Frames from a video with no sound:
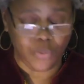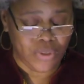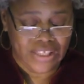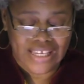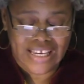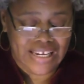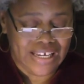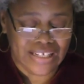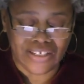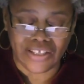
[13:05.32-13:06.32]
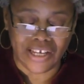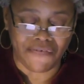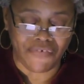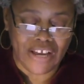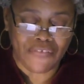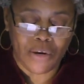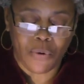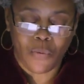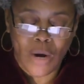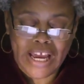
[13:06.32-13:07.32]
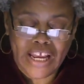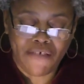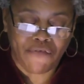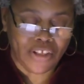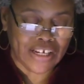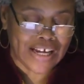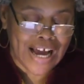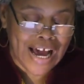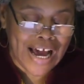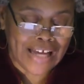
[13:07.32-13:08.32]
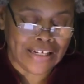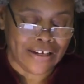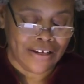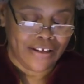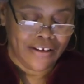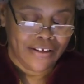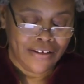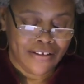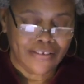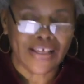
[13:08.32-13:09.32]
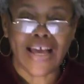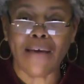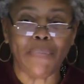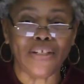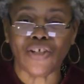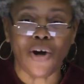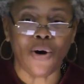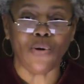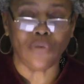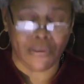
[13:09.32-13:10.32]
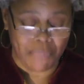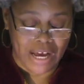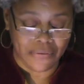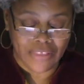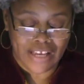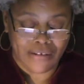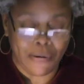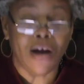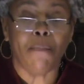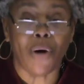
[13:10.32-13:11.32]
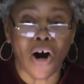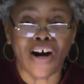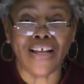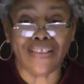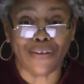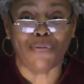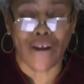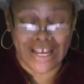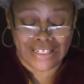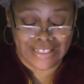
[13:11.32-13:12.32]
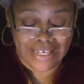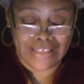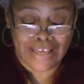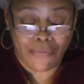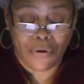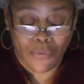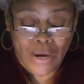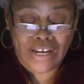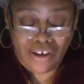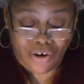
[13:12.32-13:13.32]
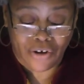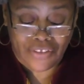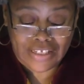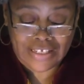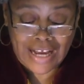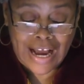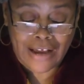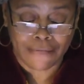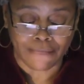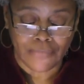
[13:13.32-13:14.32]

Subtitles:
were leaning into their faith. They were waiting for the God they had been told about that parted the Red Sea. They were waiting on this God.